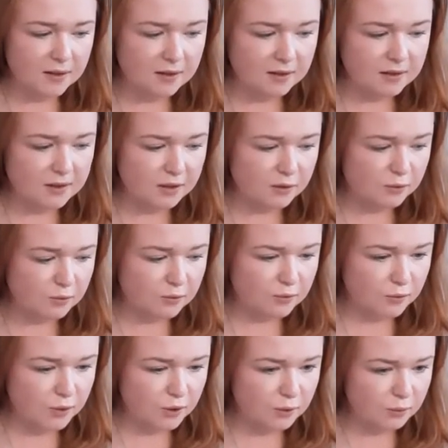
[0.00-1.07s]
So
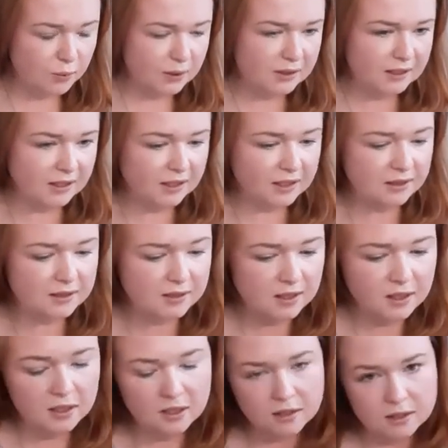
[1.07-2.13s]
you will need
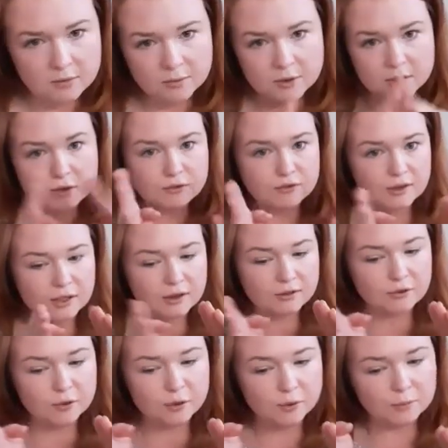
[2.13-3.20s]
some sort of wreath
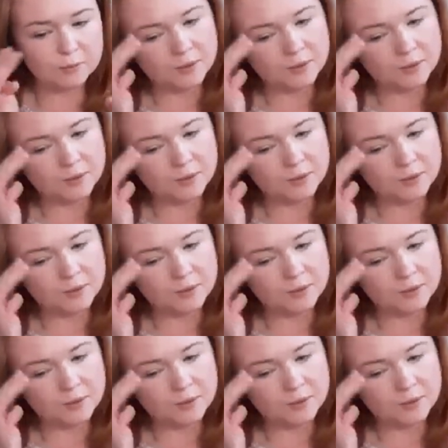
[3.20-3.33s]
form.